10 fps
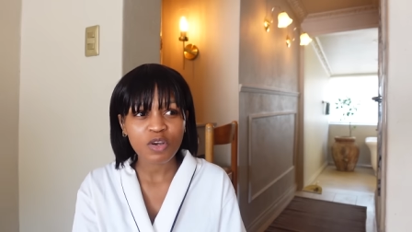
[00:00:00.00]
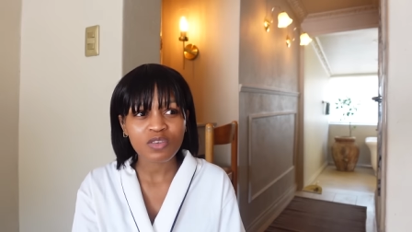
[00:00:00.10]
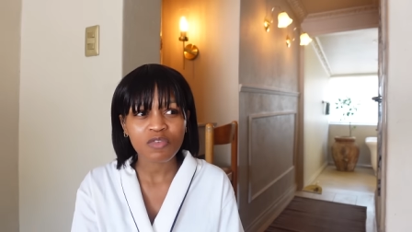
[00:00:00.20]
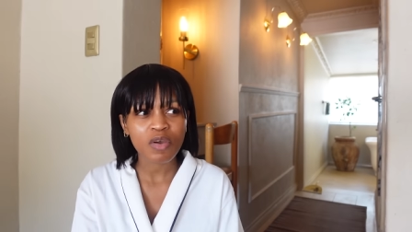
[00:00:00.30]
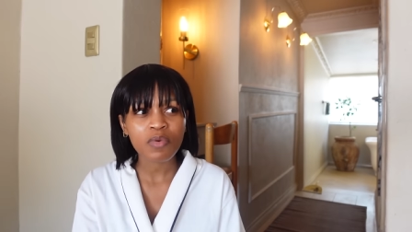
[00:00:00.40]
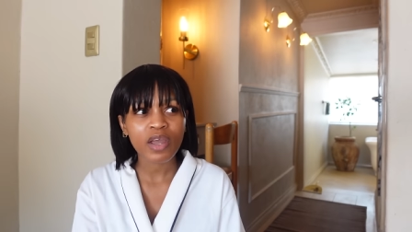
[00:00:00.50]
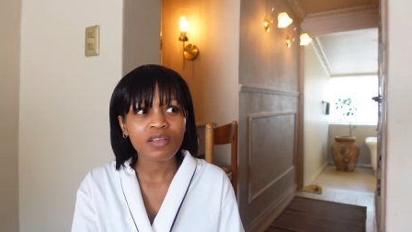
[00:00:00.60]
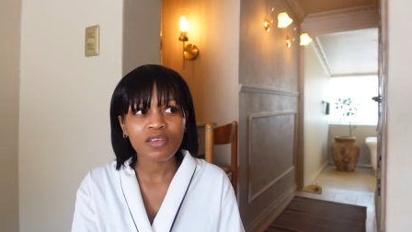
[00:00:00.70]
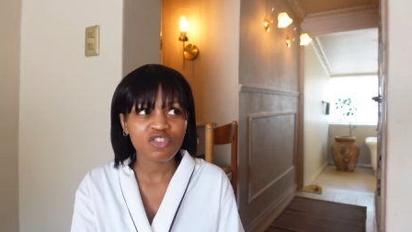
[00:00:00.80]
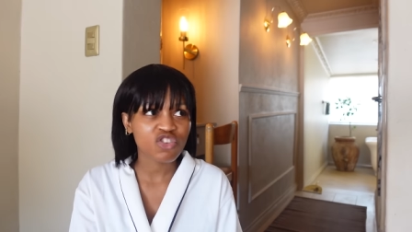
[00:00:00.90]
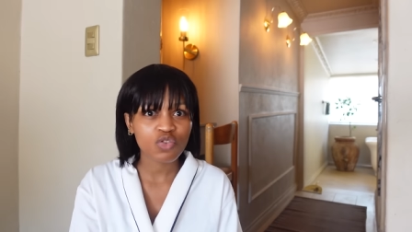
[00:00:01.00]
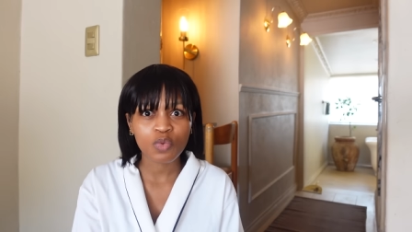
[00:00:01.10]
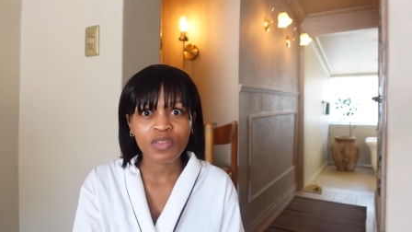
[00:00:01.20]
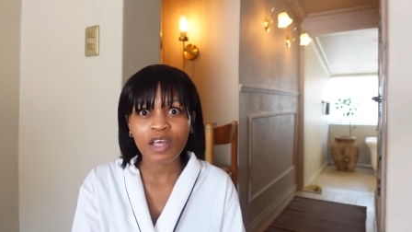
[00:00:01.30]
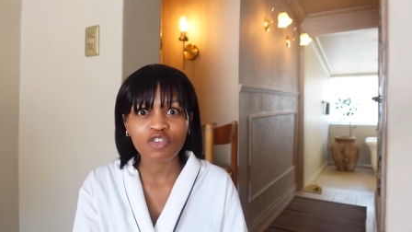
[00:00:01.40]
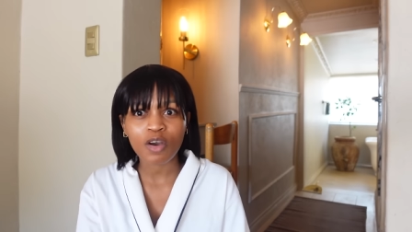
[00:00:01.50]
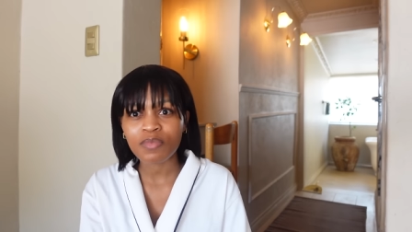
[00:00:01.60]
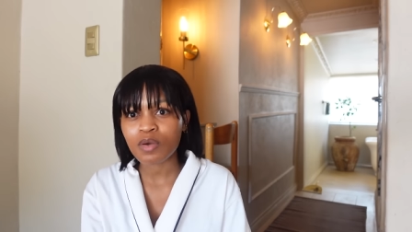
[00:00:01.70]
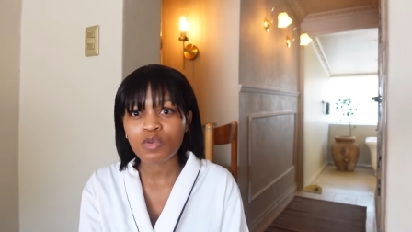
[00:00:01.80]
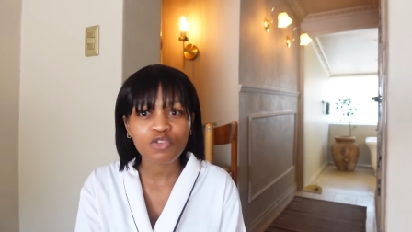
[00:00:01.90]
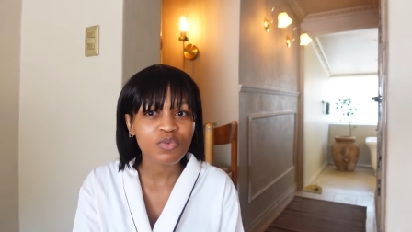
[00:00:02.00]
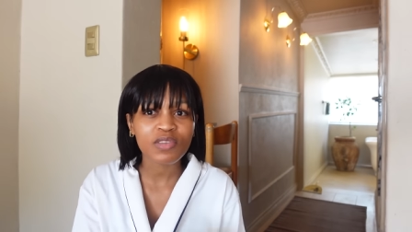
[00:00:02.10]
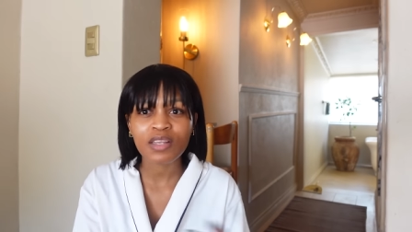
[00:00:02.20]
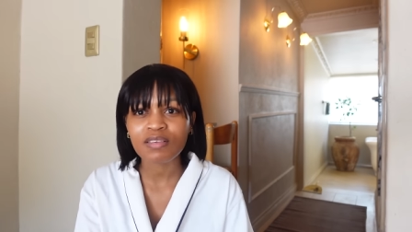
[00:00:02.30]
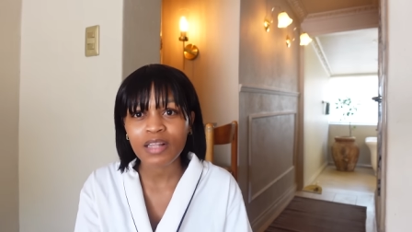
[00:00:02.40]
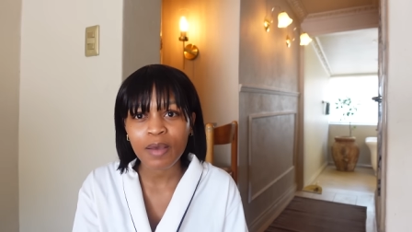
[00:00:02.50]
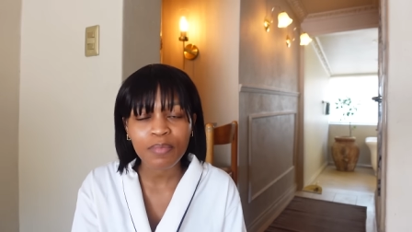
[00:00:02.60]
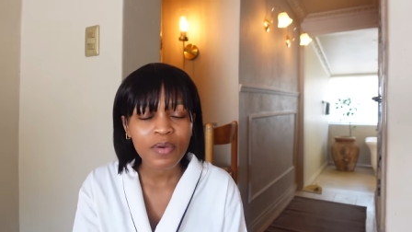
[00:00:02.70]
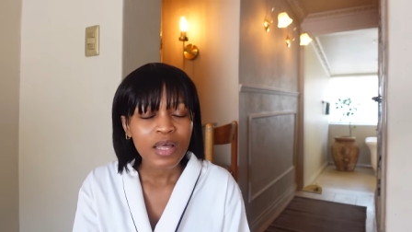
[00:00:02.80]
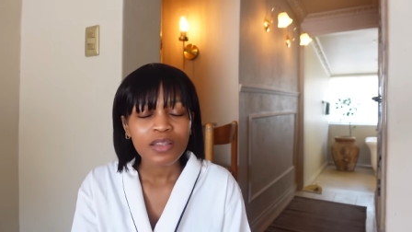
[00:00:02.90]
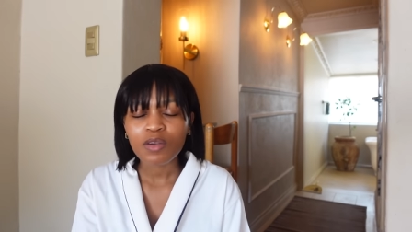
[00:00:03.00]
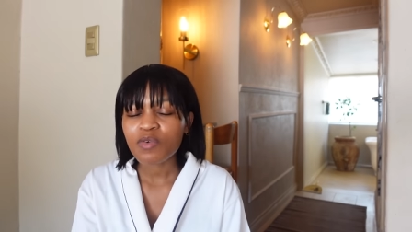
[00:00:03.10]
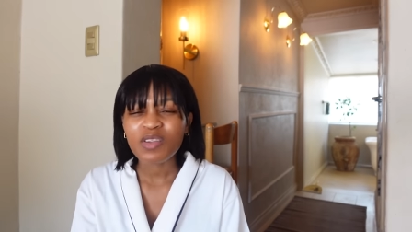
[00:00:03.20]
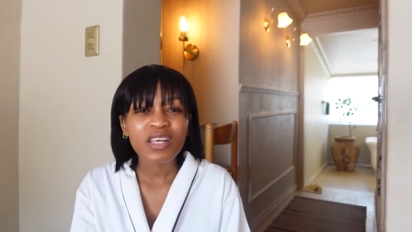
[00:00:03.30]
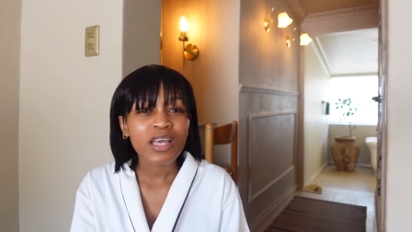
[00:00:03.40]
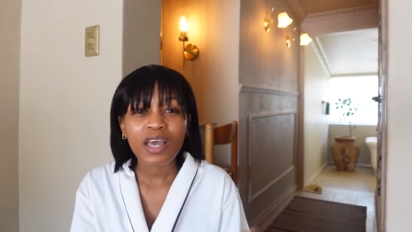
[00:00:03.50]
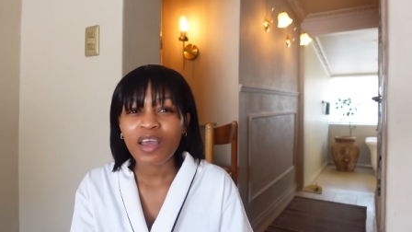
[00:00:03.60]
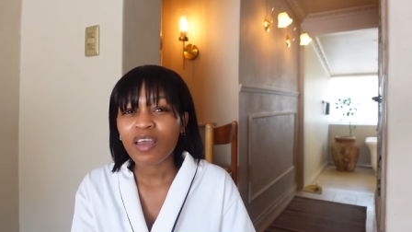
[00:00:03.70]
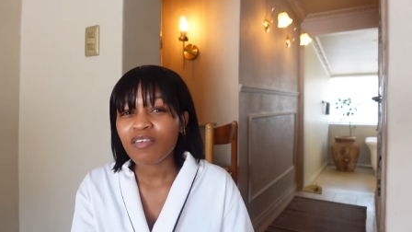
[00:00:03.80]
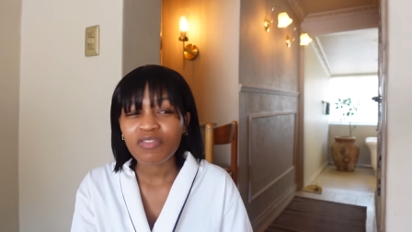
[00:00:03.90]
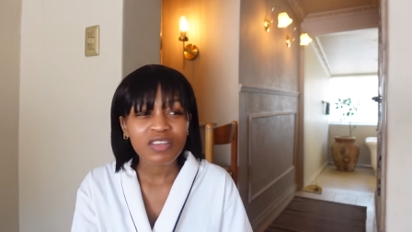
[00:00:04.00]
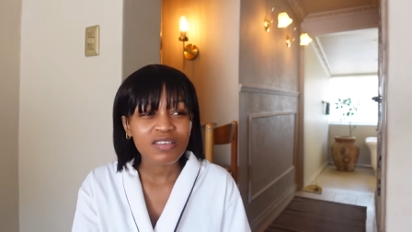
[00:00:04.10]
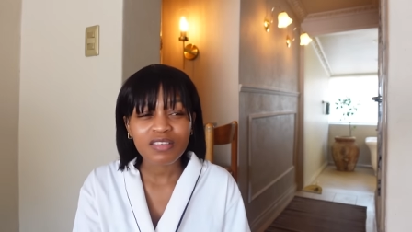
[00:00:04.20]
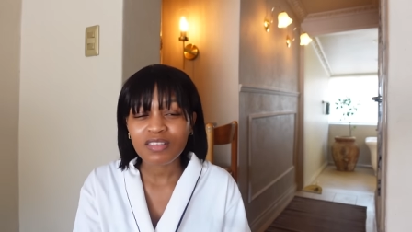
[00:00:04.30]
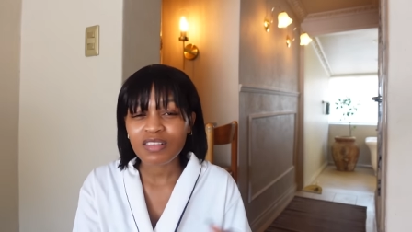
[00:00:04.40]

because the fabricator is just doing their job they will choose any slab they don't really care if it's